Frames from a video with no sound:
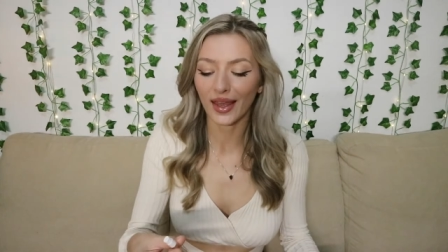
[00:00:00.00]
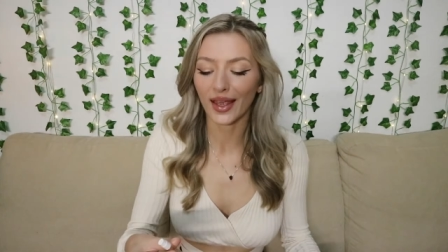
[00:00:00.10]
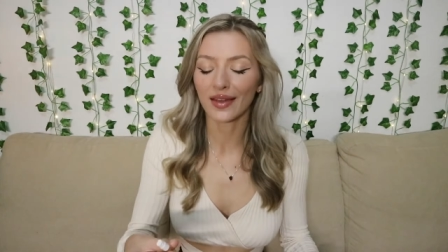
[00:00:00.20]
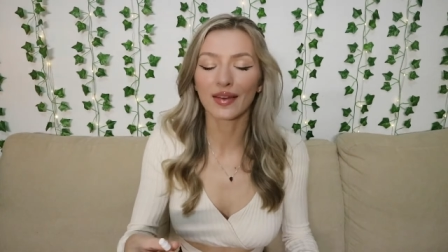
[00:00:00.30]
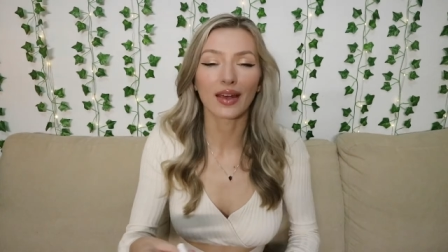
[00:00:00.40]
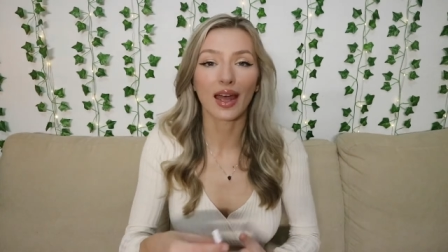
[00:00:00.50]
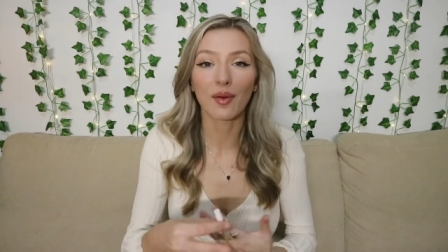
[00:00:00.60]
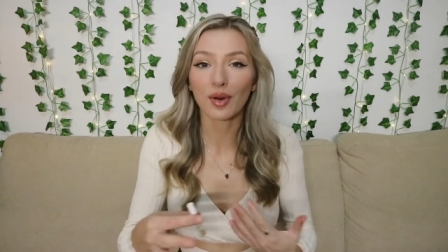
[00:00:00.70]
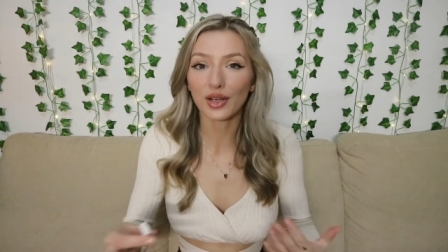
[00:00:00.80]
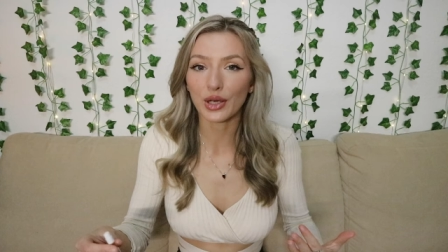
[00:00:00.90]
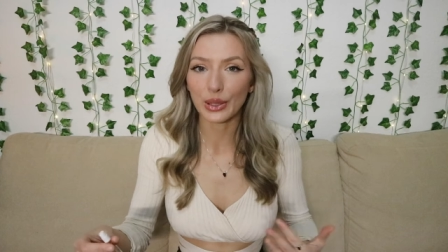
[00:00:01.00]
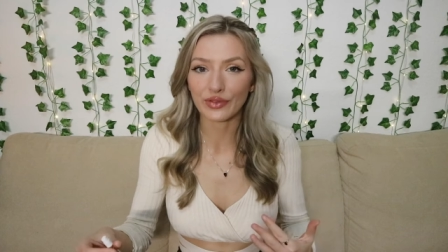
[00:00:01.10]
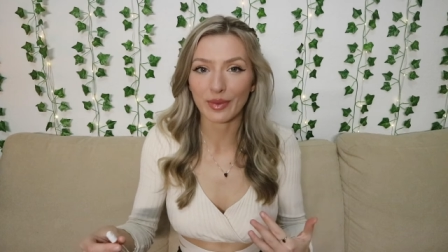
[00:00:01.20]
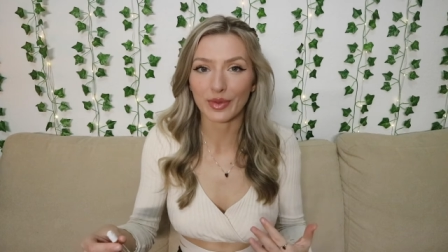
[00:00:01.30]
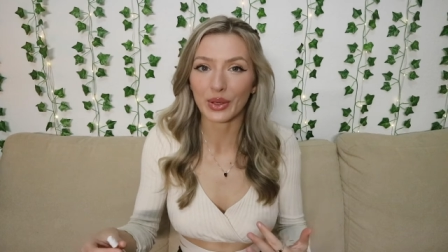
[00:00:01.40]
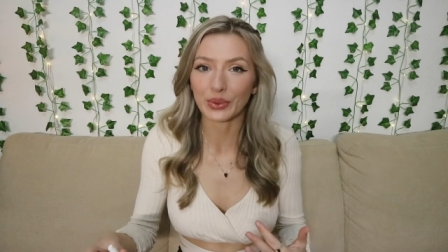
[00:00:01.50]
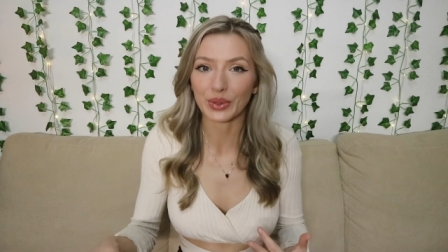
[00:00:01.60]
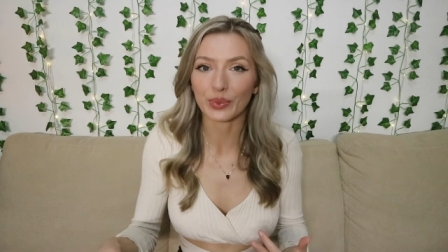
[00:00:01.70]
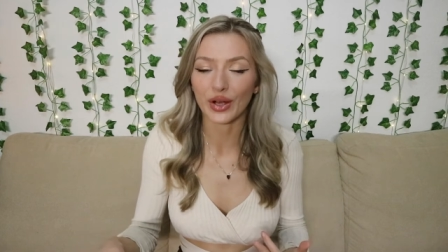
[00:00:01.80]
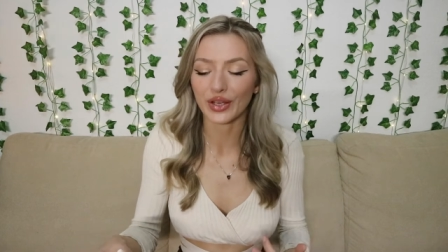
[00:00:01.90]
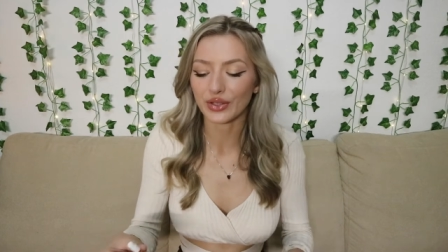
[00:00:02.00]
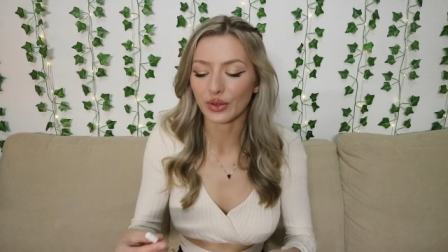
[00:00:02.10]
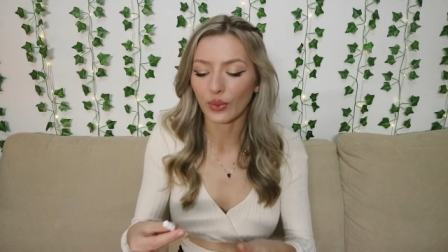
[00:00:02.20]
And I wanna know if I'm the only one